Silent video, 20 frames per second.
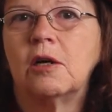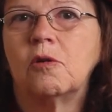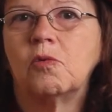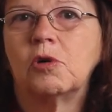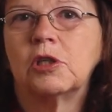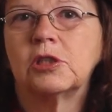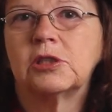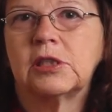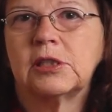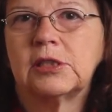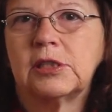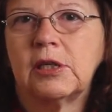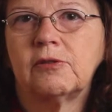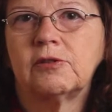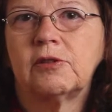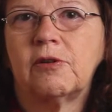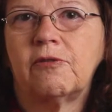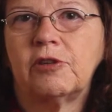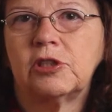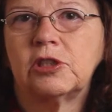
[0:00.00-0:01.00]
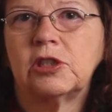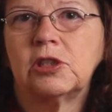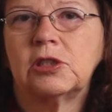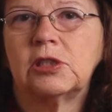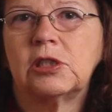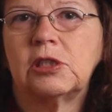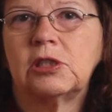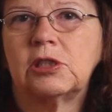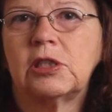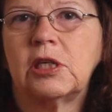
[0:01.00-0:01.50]
whereas the
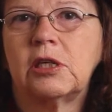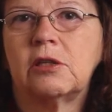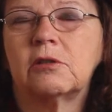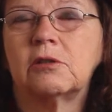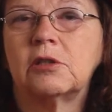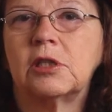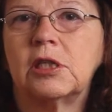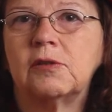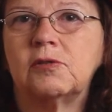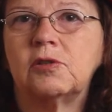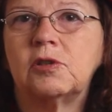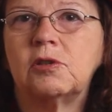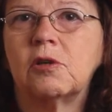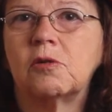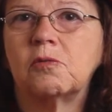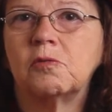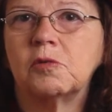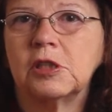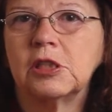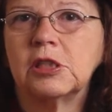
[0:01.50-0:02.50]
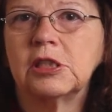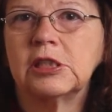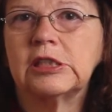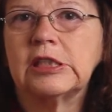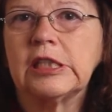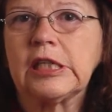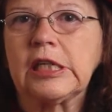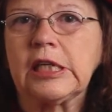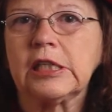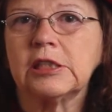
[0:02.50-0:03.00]
self-sufficiency standard gives you a
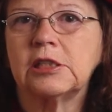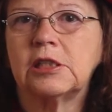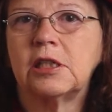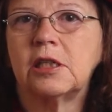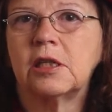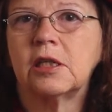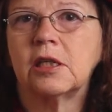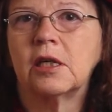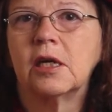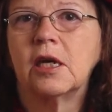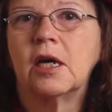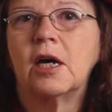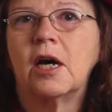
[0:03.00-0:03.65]
realistic idea